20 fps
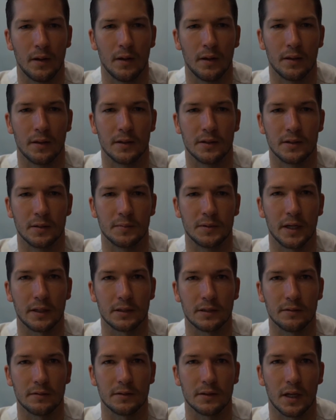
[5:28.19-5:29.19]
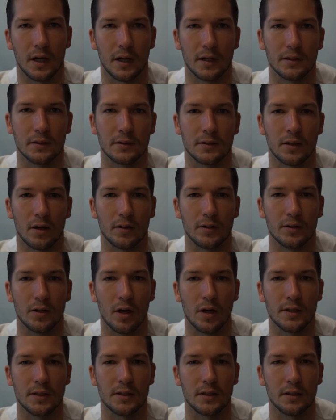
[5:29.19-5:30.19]
The subjective signs are
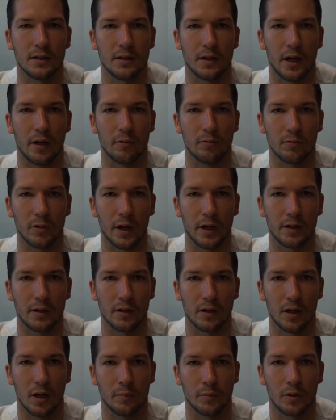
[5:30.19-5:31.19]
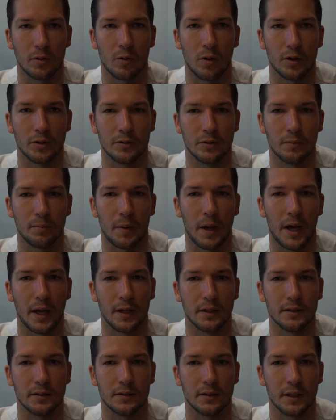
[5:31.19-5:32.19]
nausea and right upper quadrant
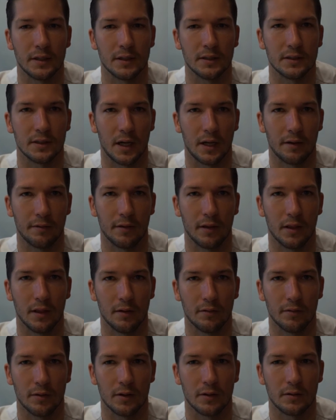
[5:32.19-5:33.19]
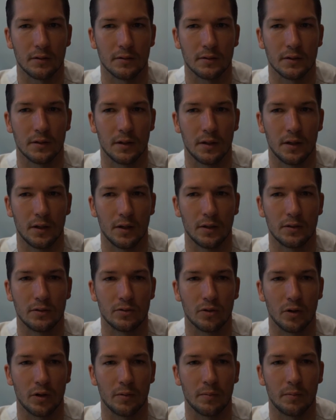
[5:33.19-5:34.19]
pain at the site of the liver,
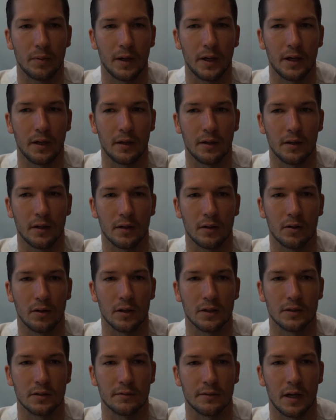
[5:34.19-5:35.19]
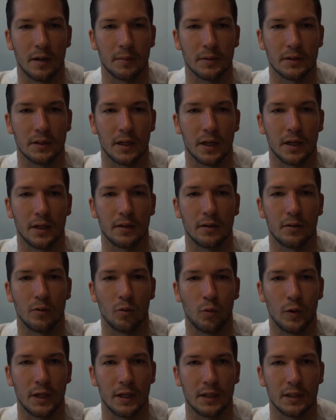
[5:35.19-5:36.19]
joint pain, loss of appetite,
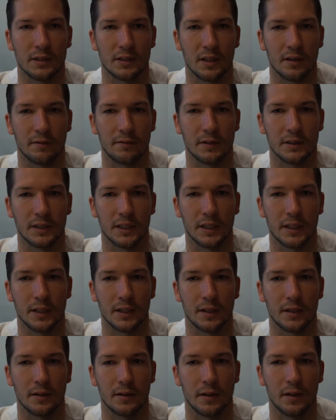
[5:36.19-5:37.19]
weakness, and fatigue.